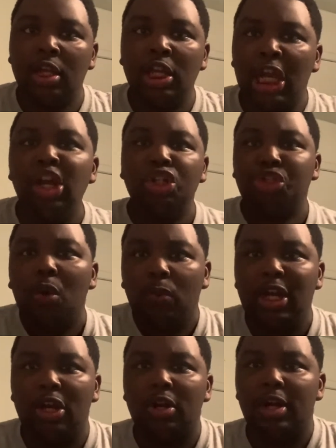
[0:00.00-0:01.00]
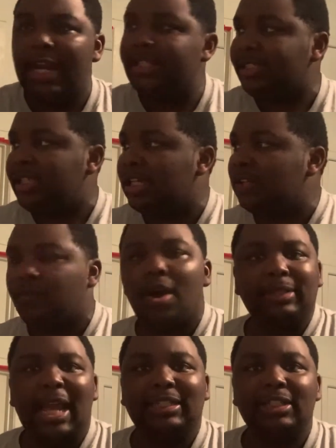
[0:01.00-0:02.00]
here's your winner, and still the Raw
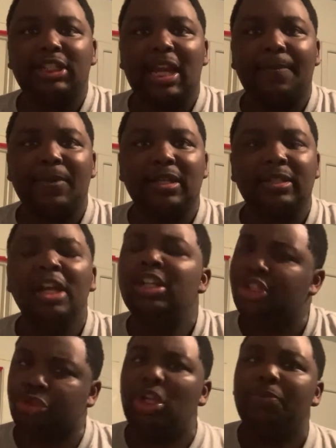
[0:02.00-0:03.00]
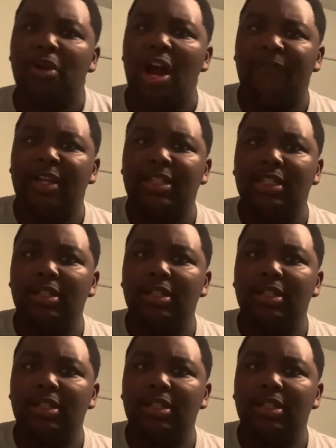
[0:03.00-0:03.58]
Tag Team Champions, the Street Profits.